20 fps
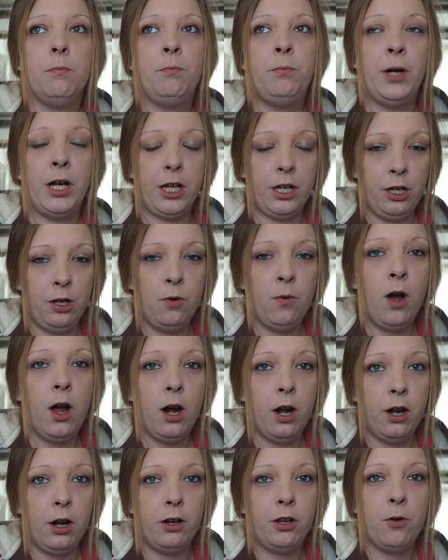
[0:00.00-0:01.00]
but you
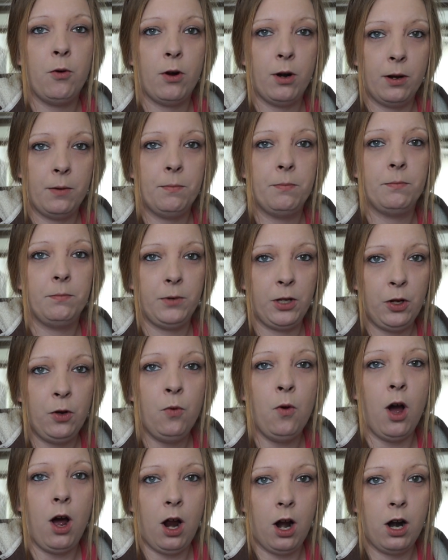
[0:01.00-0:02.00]
are your, you
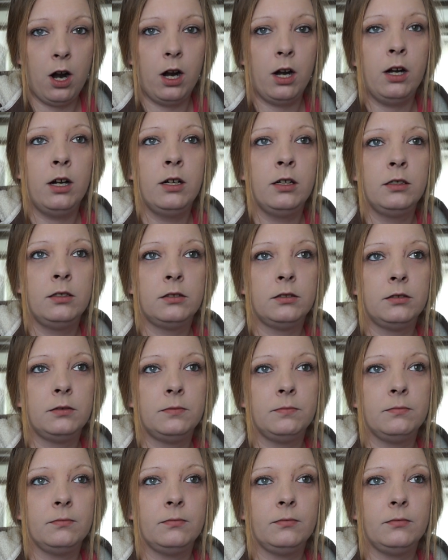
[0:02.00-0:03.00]
are
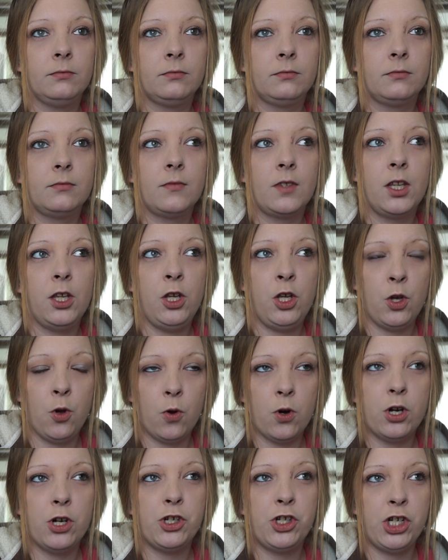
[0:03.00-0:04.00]

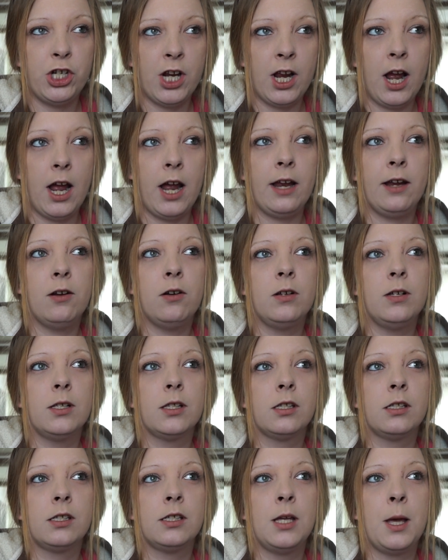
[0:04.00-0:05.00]
your
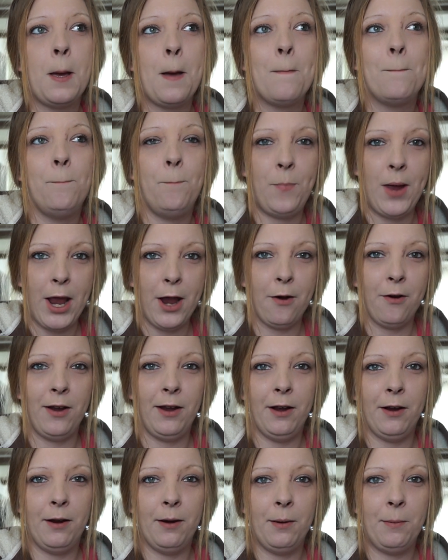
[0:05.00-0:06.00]
child's
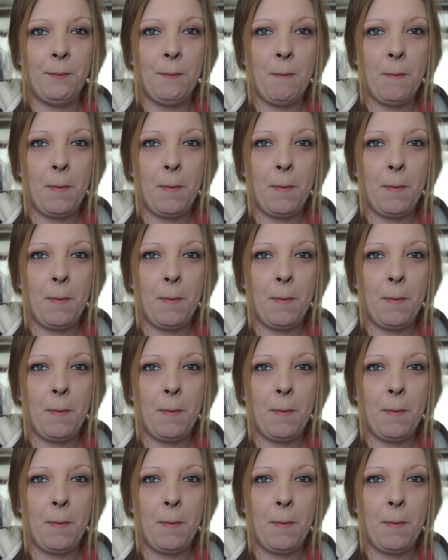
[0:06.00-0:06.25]
barrier